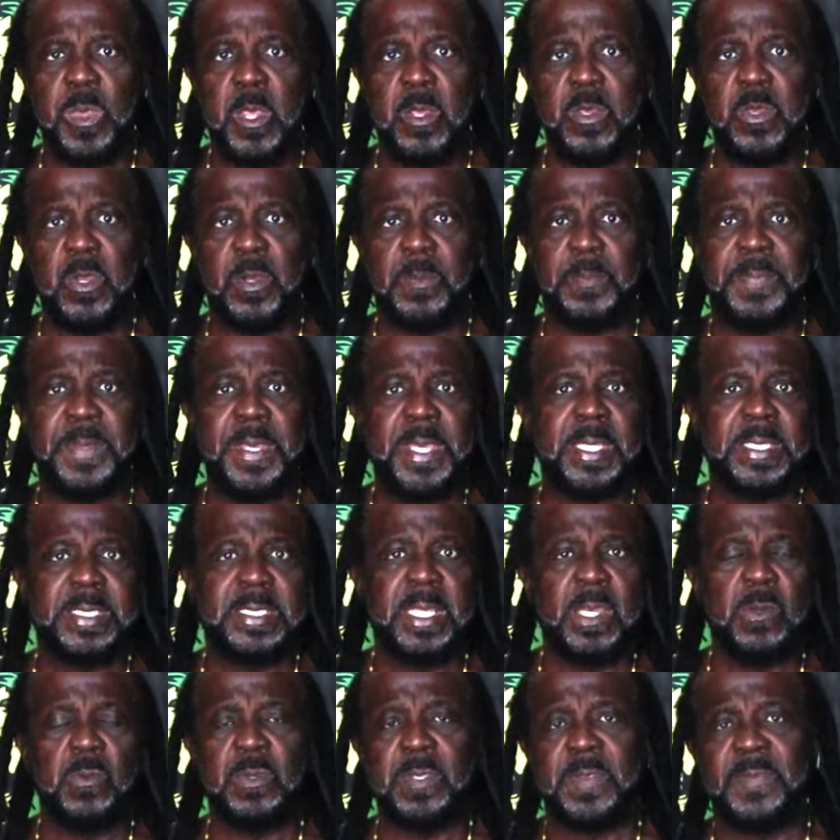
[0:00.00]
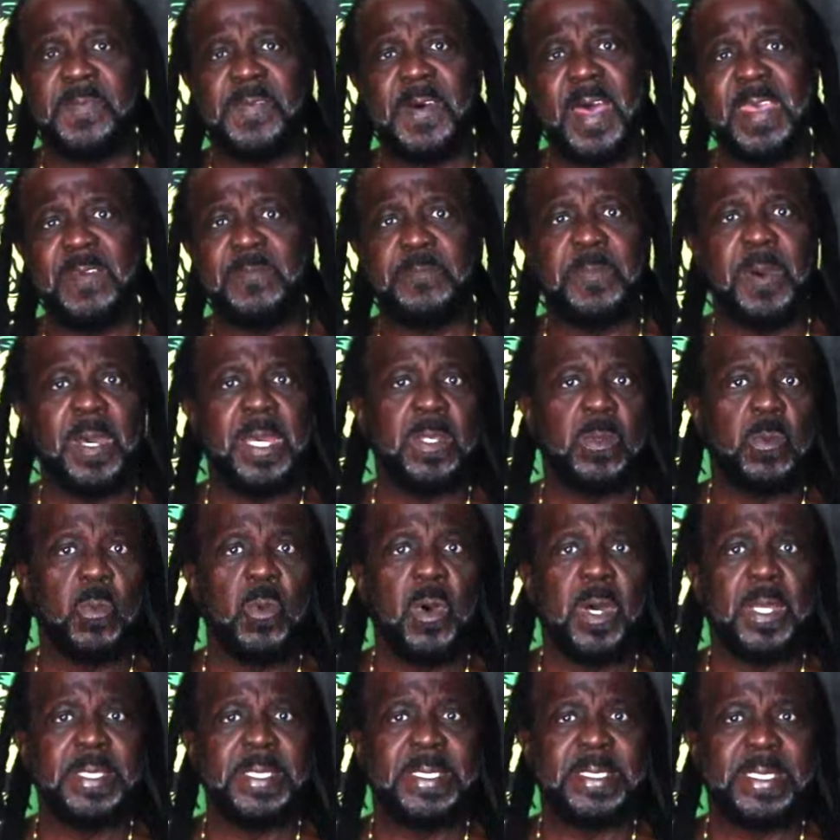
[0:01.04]
your PSA was
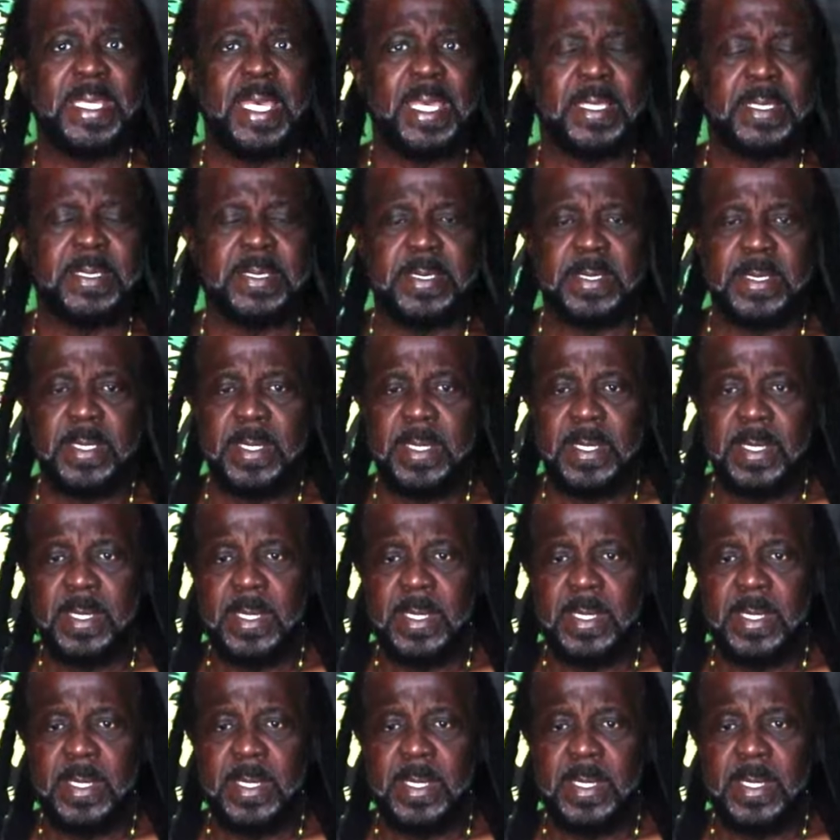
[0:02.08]
5.16.